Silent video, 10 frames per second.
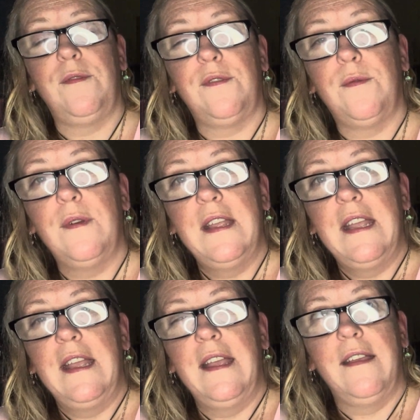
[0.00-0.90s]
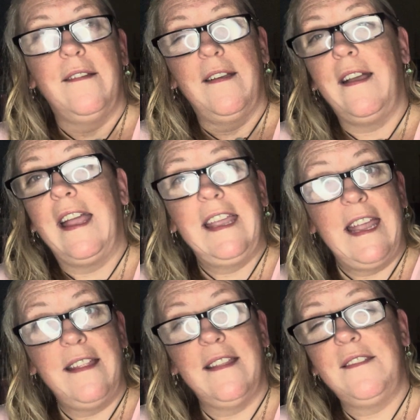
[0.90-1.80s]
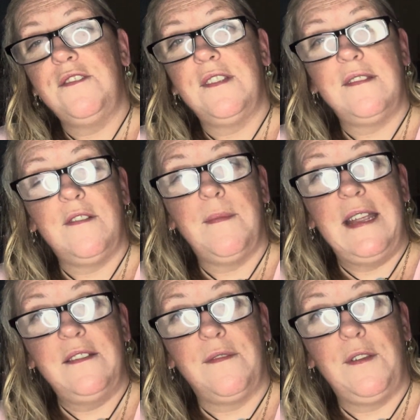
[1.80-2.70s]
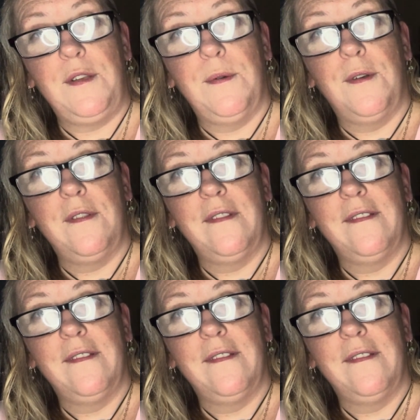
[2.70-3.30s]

So again, this is just a reminder for you all.